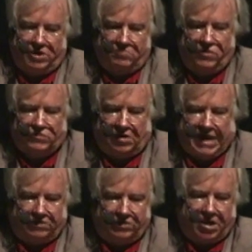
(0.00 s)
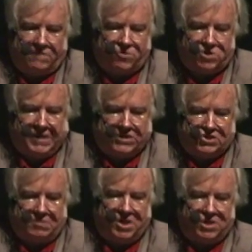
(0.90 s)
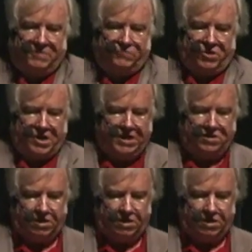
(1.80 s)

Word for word: and moved to Langley Air Force Base some months before 9